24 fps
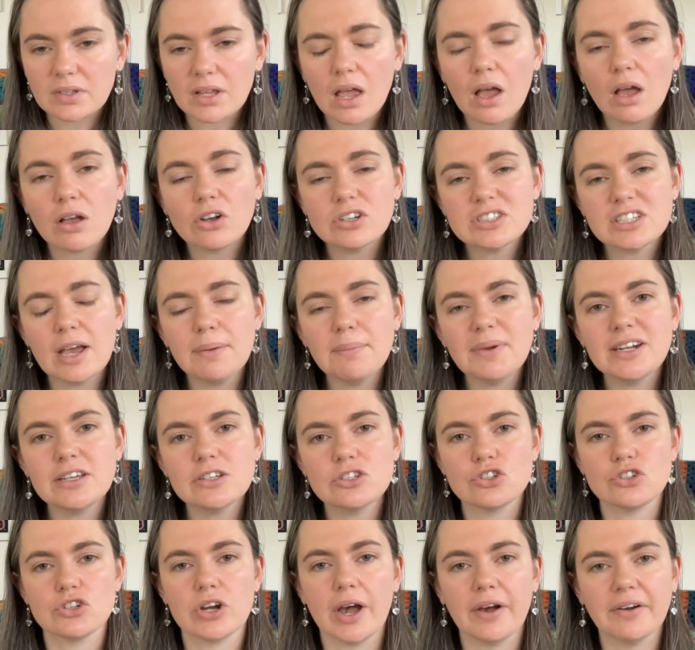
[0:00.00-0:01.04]
because I'm in
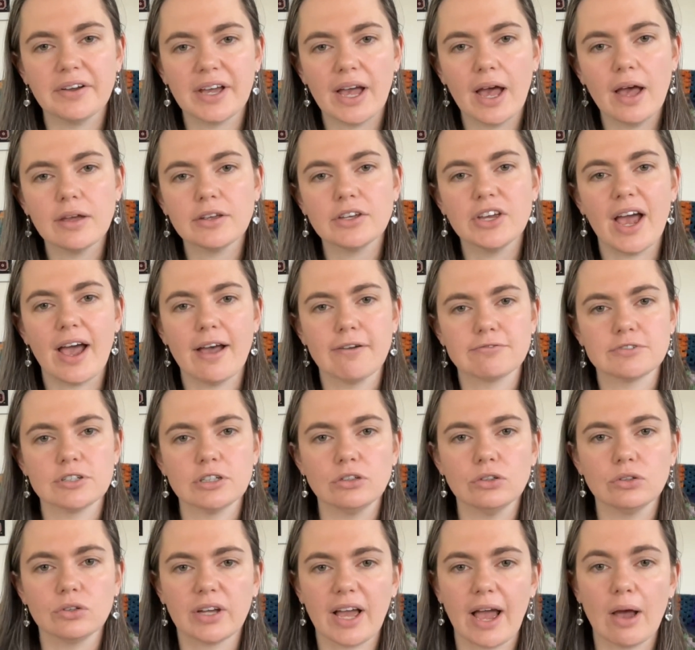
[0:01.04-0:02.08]
Australia, you have to
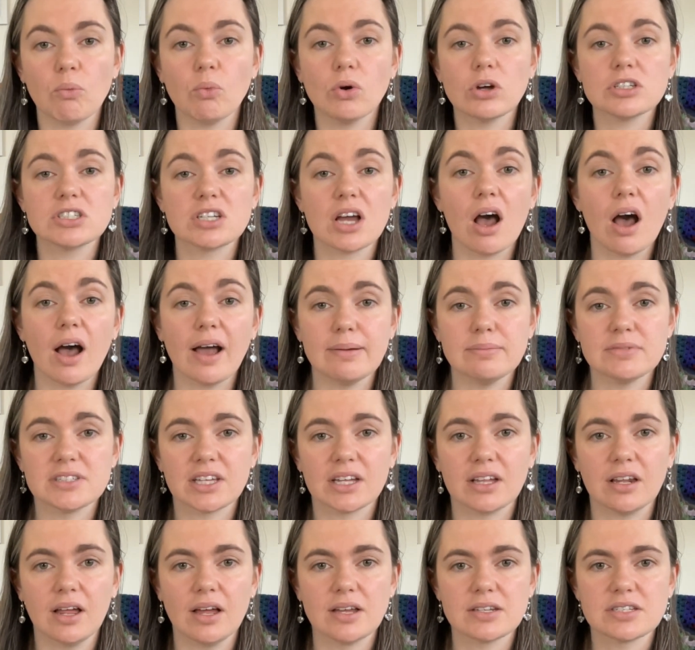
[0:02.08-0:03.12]
look at what times the
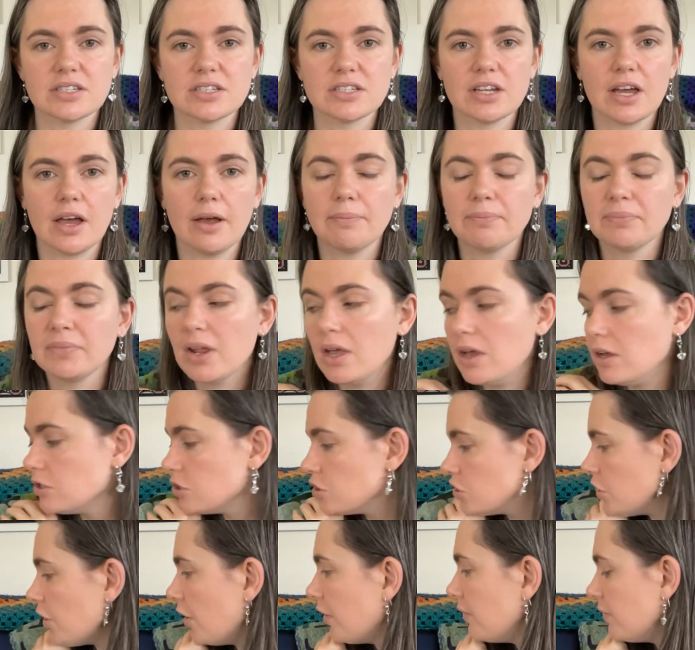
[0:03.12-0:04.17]
classes are.
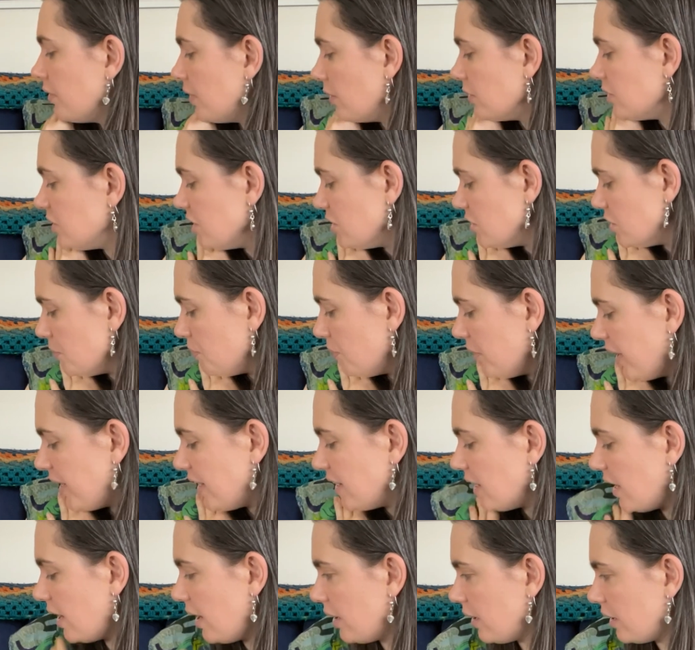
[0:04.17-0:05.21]
So the
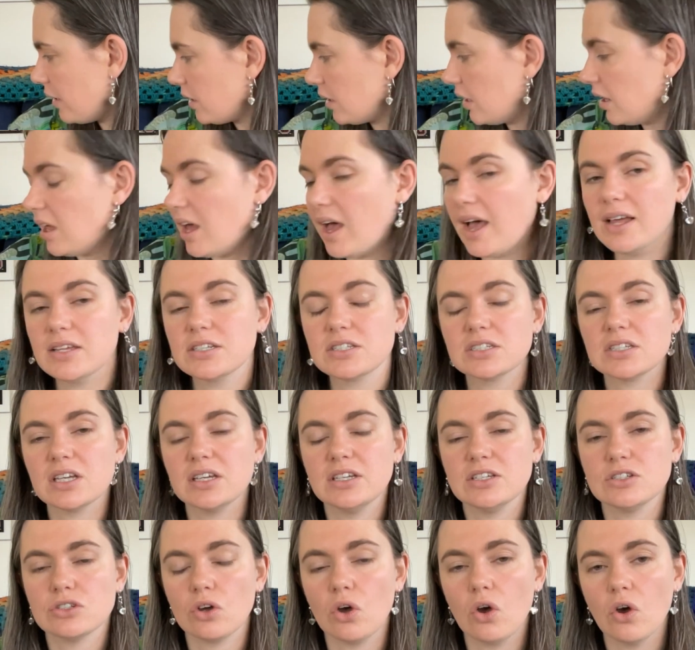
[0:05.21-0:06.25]
gingerbread class
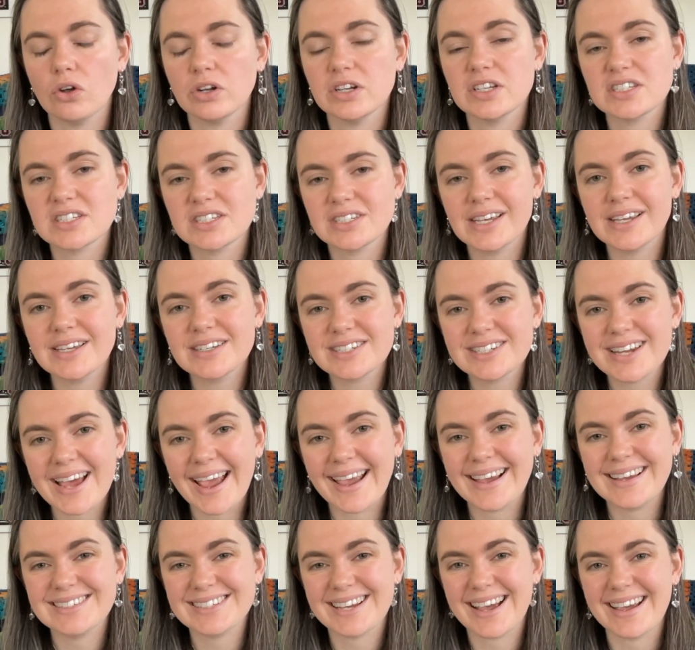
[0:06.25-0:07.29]
is on 6 to
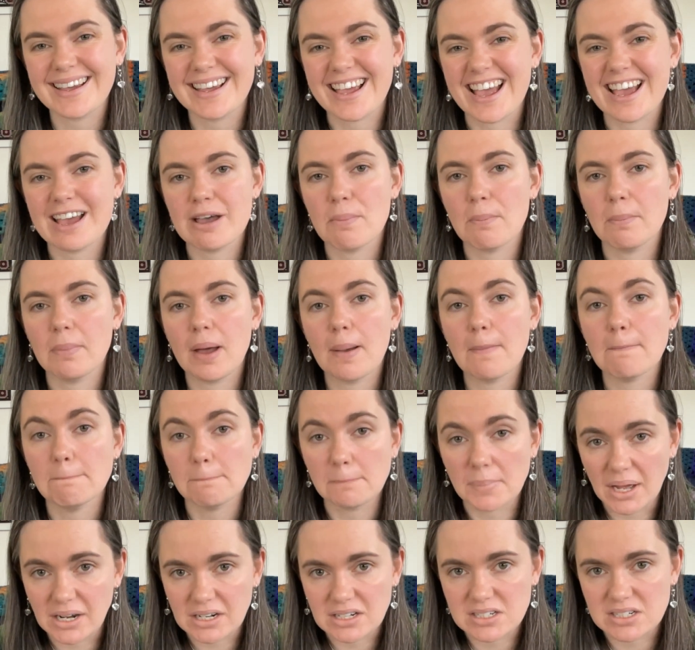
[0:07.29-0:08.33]
8 a.m.
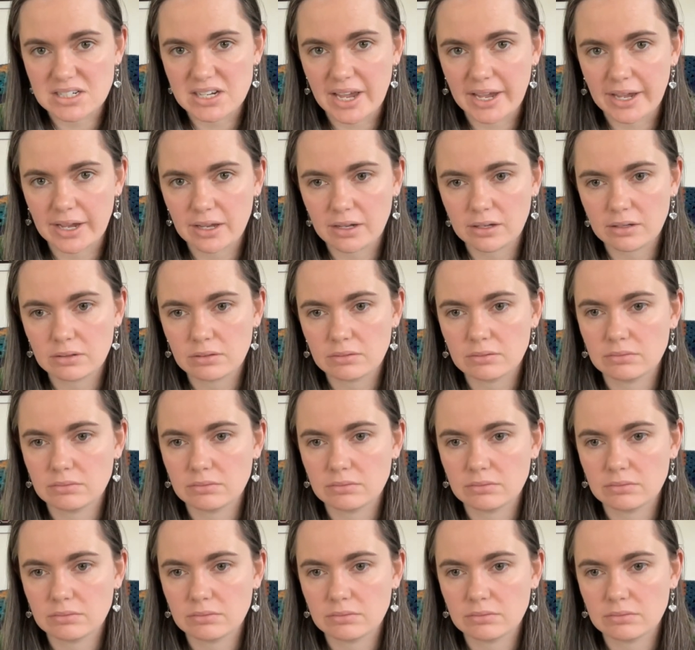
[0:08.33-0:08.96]
Monday,